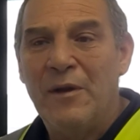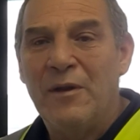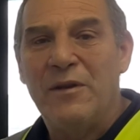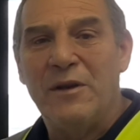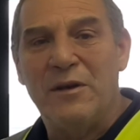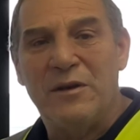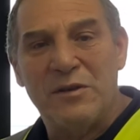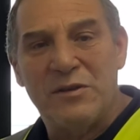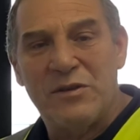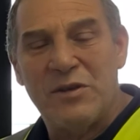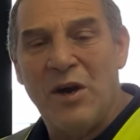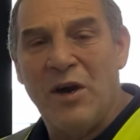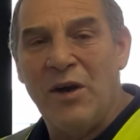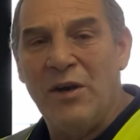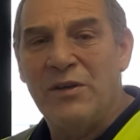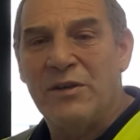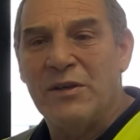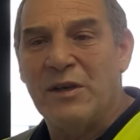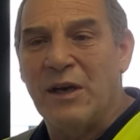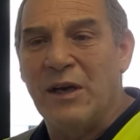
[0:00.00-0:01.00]
They're
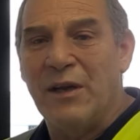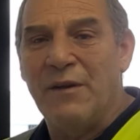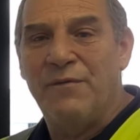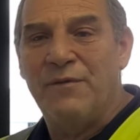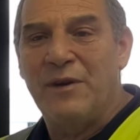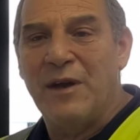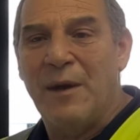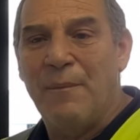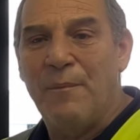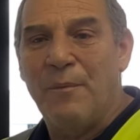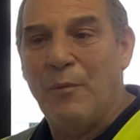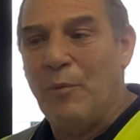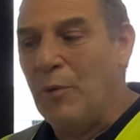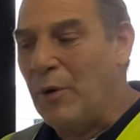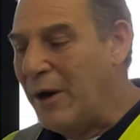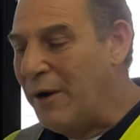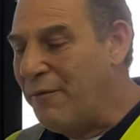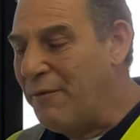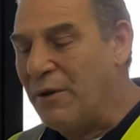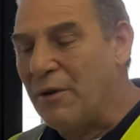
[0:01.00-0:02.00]
designed to lift up
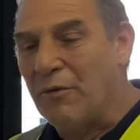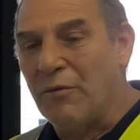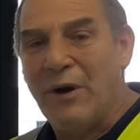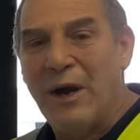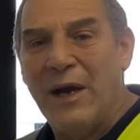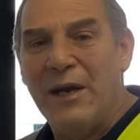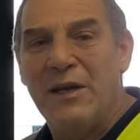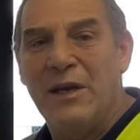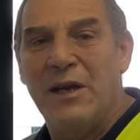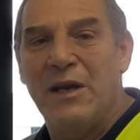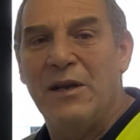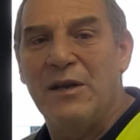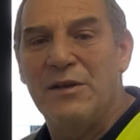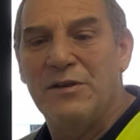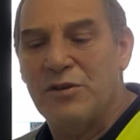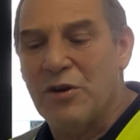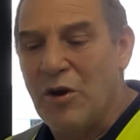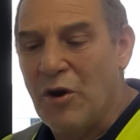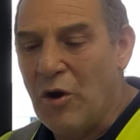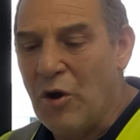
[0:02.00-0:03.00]
whatever the rating
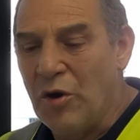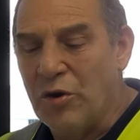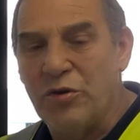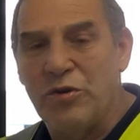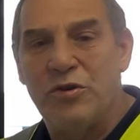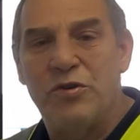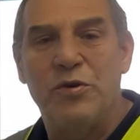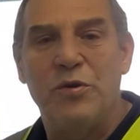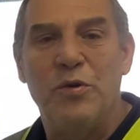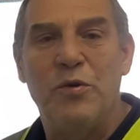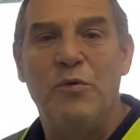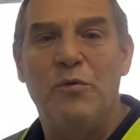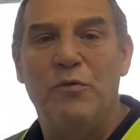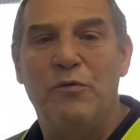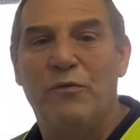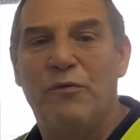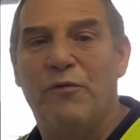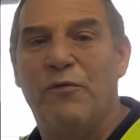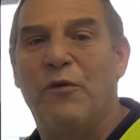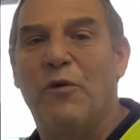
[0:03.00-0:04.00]
is on 2
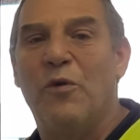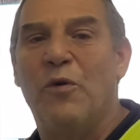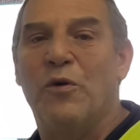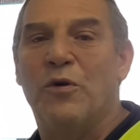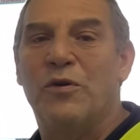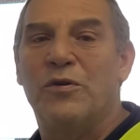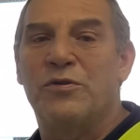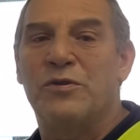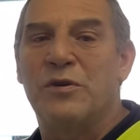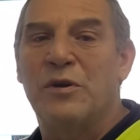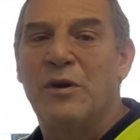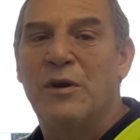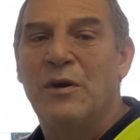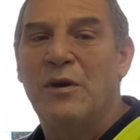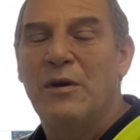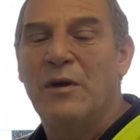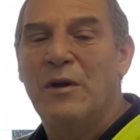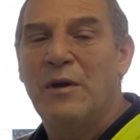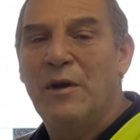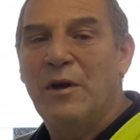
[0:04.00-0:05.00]
forks.
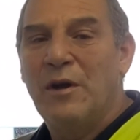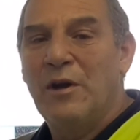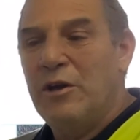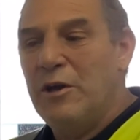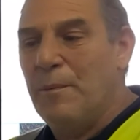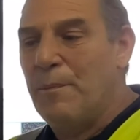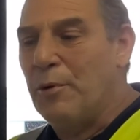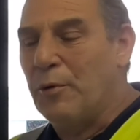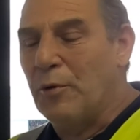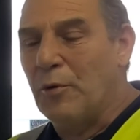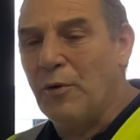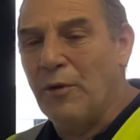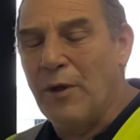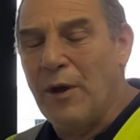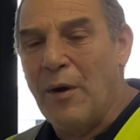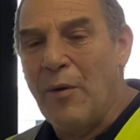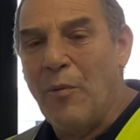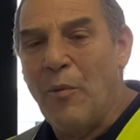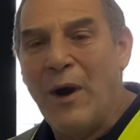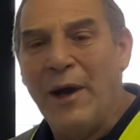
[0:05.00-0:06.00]
You put all
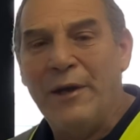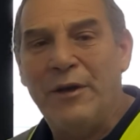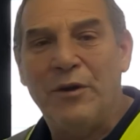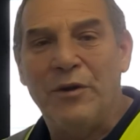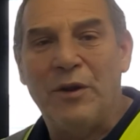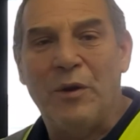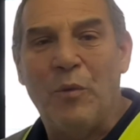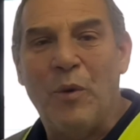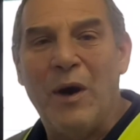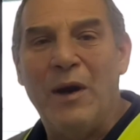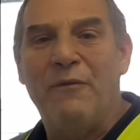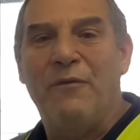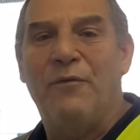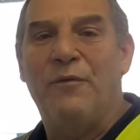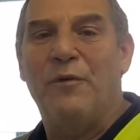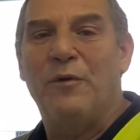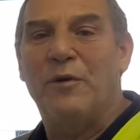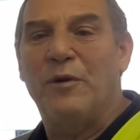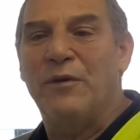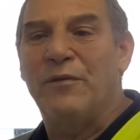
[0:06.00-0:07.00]
that weight on the one
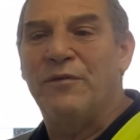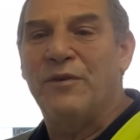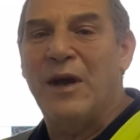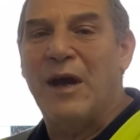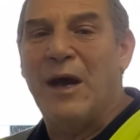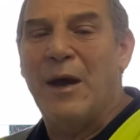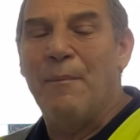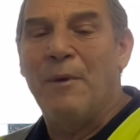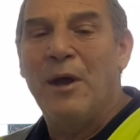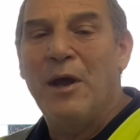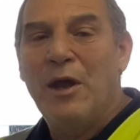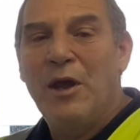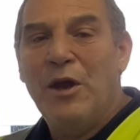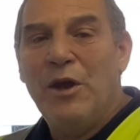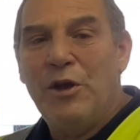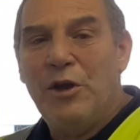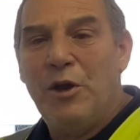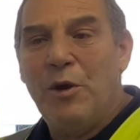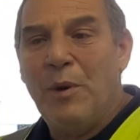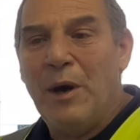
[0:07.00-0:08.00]
forklift arm,
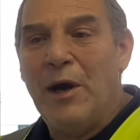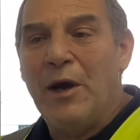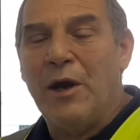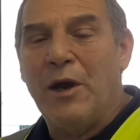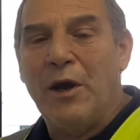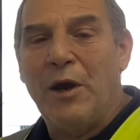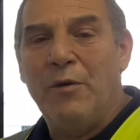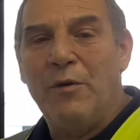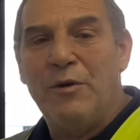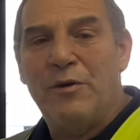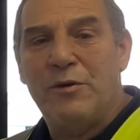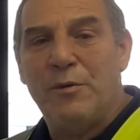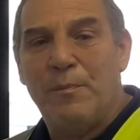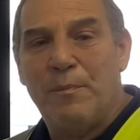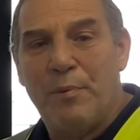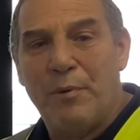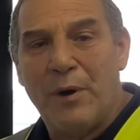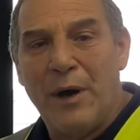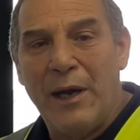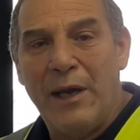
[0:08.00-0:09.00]
you are going to
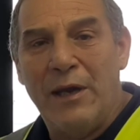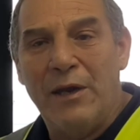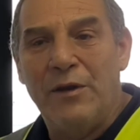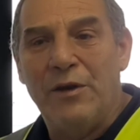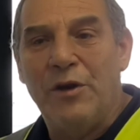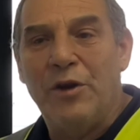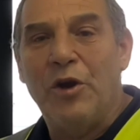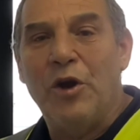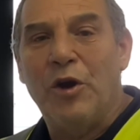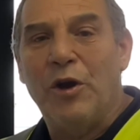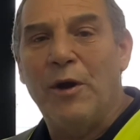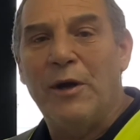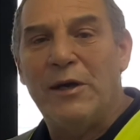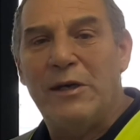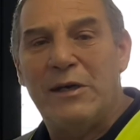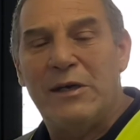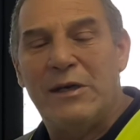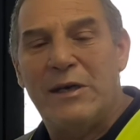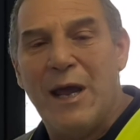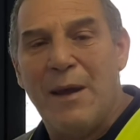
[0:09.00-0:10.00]
break it. You're going to
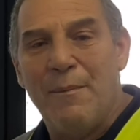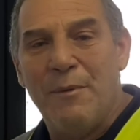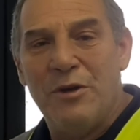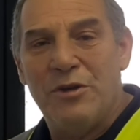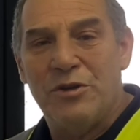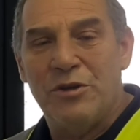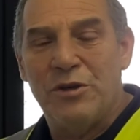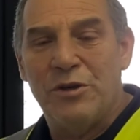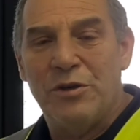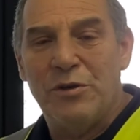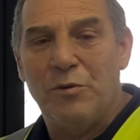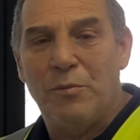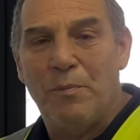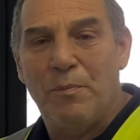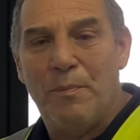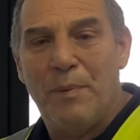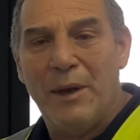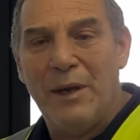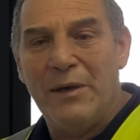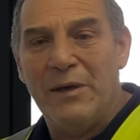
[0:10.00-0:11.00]
damage it. You'll
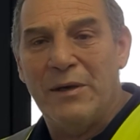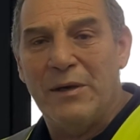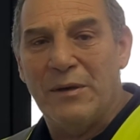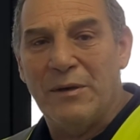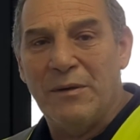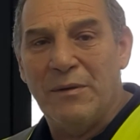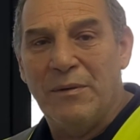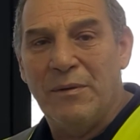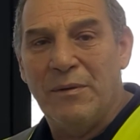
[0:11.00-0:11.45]
bend it.